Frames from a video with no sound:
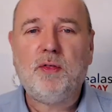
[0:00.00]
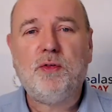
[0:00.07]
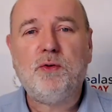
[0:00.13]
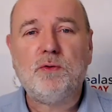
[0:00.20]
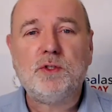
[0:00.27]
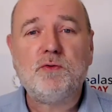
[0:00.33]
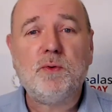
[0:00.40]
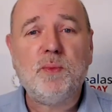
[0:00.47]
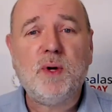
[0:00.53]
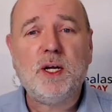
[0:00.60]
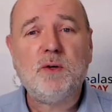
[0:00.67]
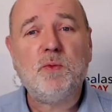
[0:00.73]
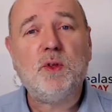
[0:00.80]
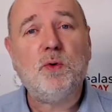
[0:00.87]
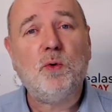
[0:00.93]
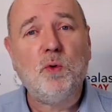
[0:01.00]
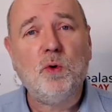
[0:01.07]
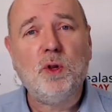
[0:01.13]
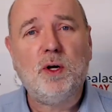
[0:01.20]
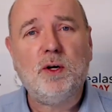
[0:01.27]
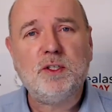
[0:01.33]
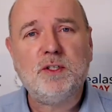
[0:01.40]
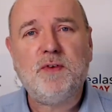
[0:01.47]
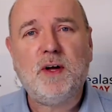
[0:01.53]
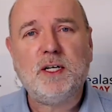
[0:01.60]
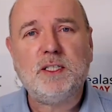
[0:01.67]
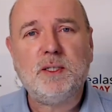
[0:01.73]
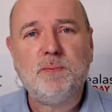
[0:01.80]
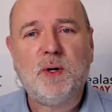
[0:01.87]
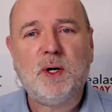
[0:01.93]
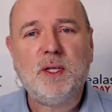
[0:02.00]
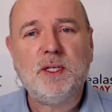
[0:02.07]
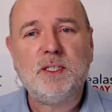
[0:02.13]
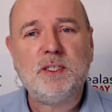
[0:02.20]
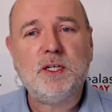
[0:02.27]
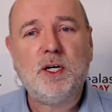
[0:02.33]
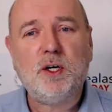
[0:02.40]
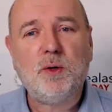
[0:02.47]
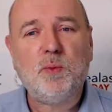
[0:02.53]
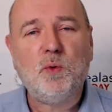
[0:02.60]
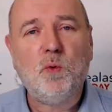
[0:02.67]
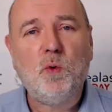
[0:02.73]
thoughts remain with all those affected by this terrible